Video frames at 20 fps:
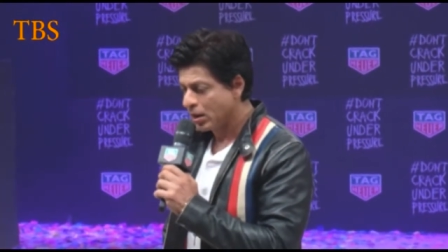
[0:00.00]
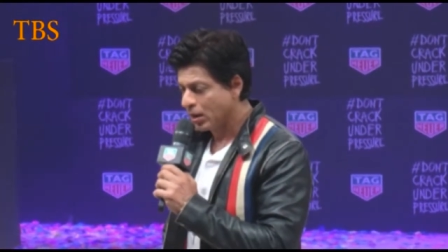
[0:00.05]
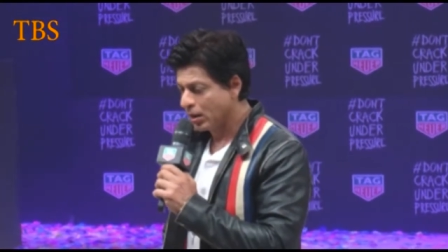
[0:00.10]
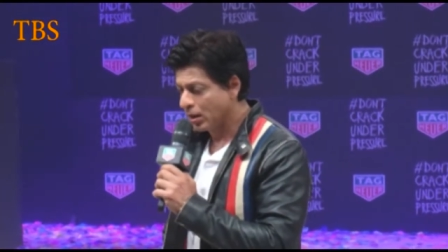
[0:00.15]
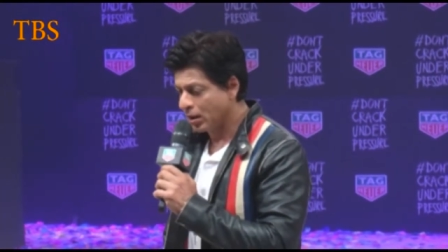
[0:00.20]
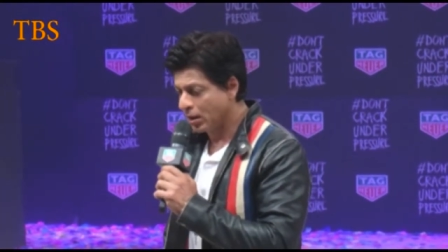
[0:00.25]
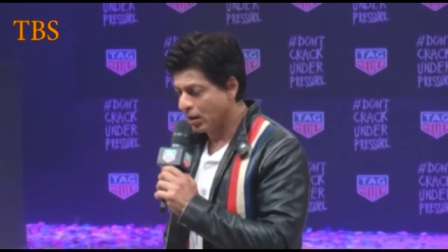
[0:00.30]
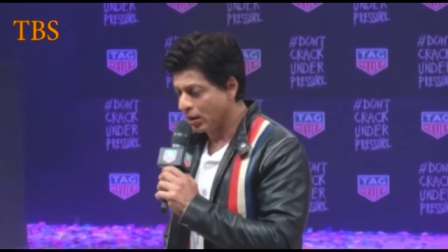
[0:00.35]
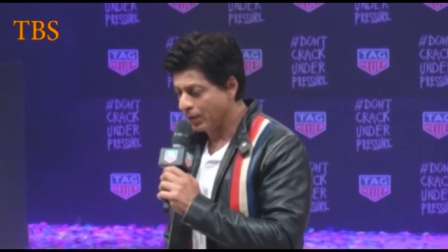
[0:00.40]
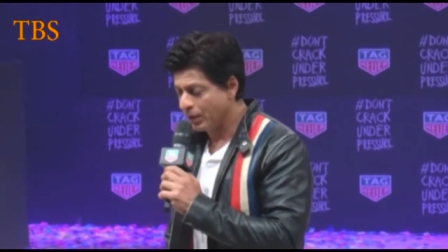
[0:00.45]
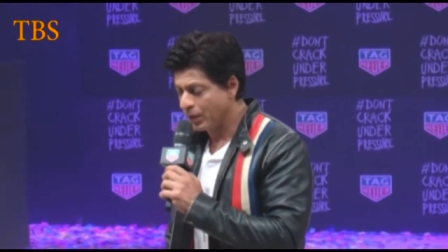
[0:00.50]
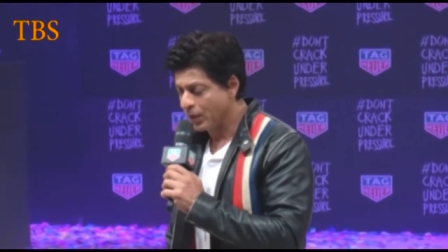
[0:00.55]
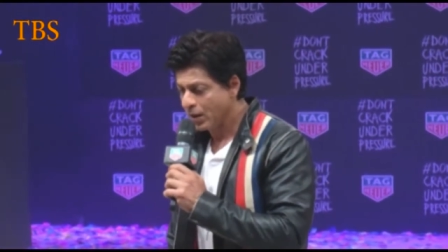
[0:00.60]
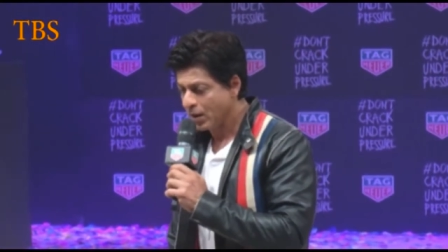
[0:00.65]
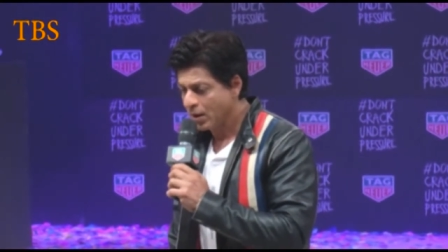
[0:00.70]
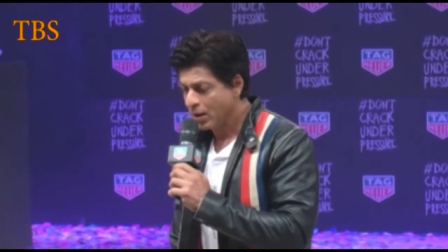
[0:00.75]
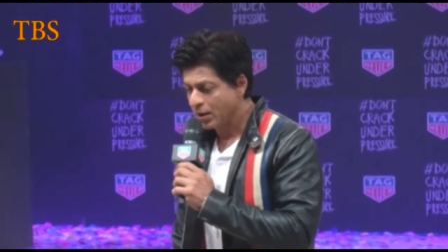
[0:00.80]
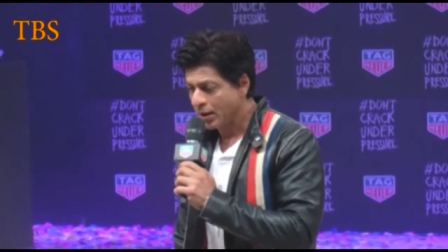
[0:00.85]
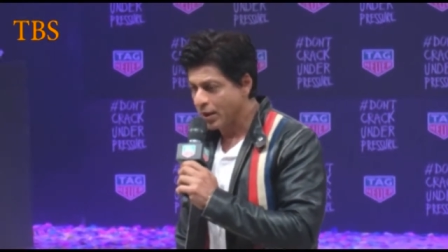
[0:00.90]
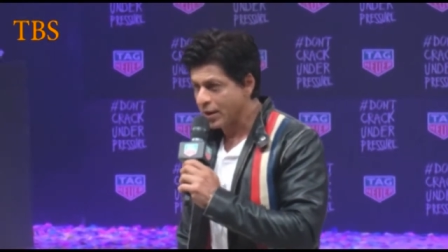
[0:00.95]
Okay.
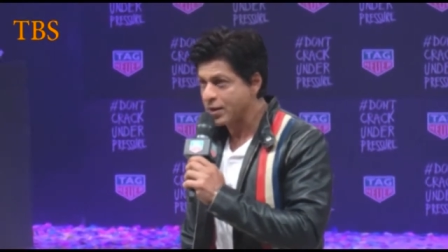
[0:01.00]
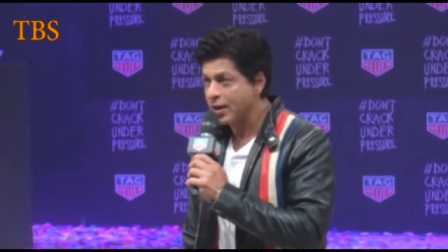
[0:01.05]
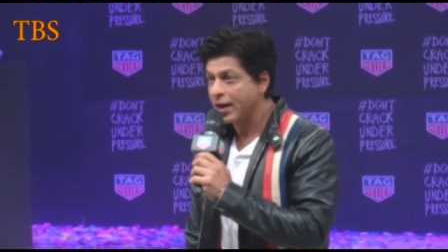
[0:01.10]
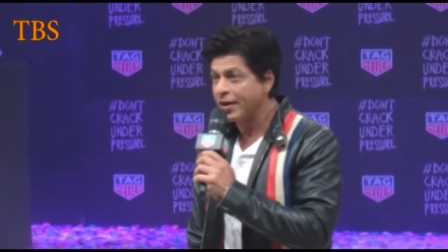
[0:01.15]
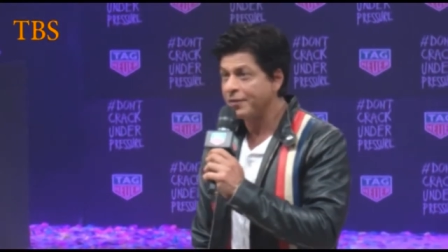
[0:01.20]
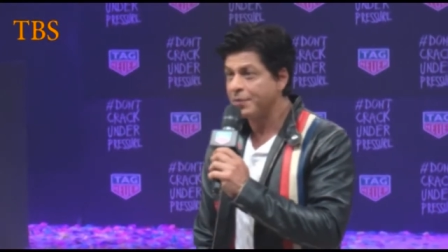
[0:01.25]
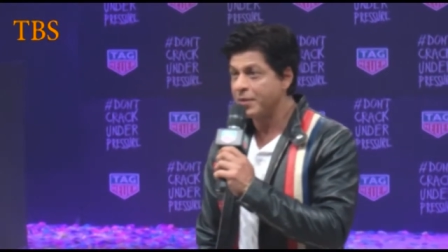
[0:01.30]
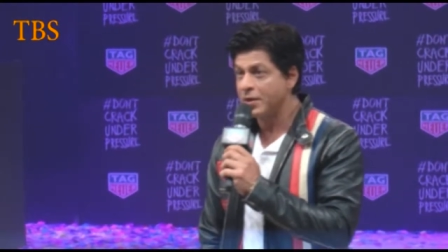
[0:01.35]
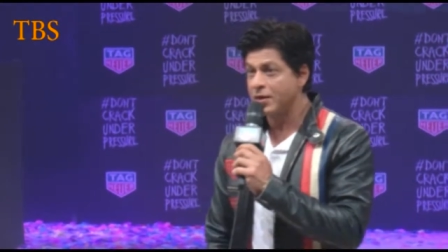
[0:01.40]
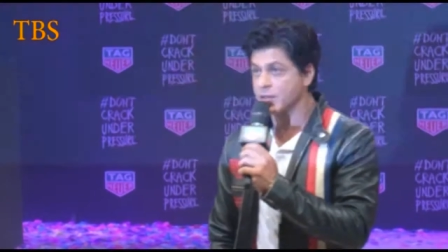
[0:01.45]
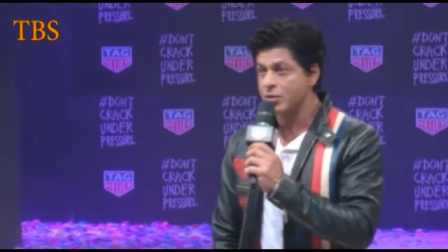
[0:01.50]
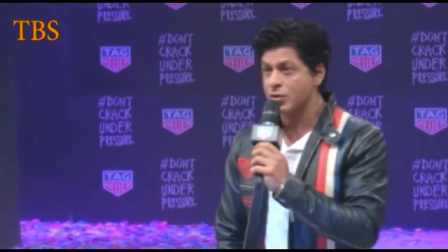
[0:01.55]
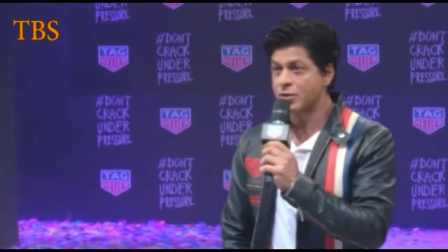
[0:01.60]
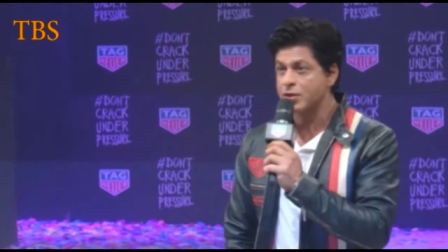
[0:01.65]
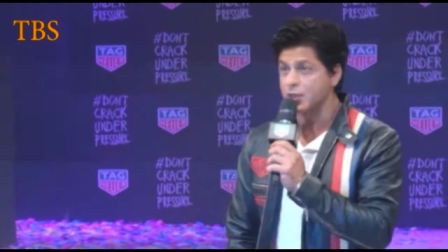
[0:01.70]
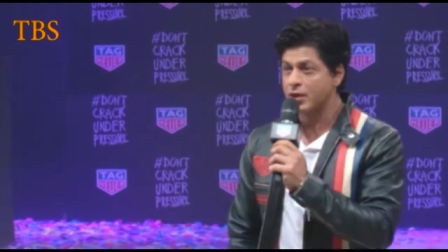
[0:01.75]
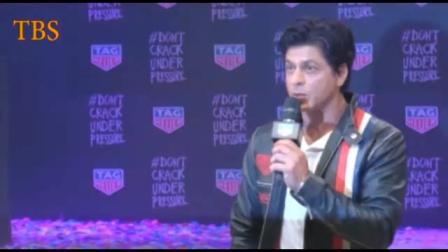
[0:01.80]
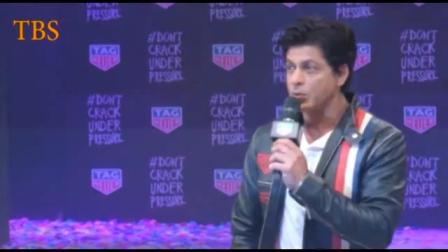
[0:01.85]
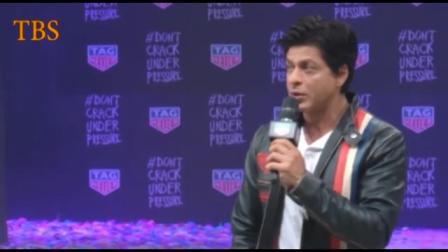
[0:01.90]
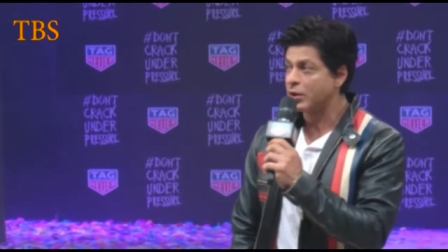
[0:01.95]
Yes, I have been
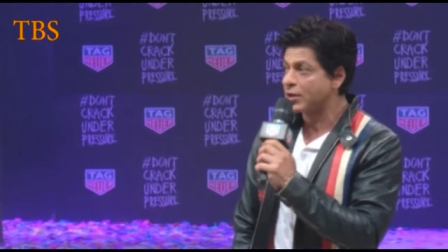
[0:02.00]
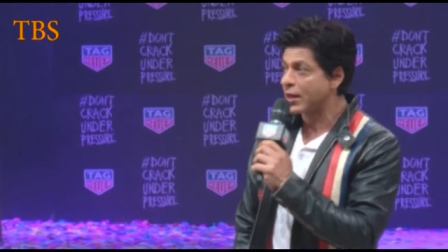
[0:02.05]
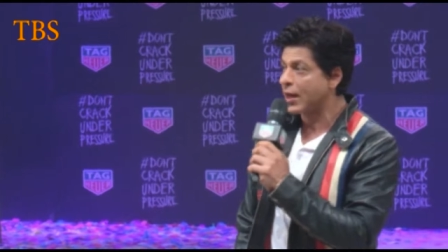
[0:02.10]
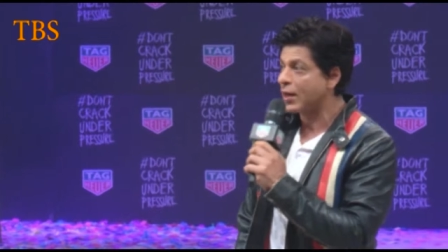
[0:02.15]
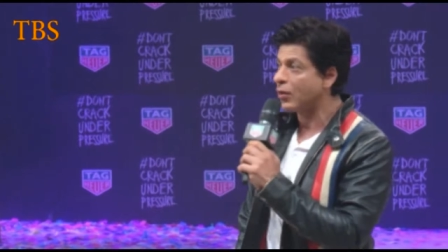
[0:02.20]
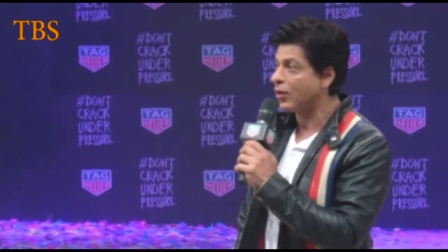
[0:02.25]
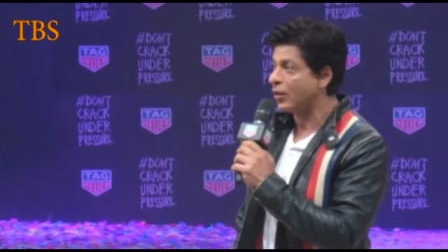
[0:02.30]
associated with Tag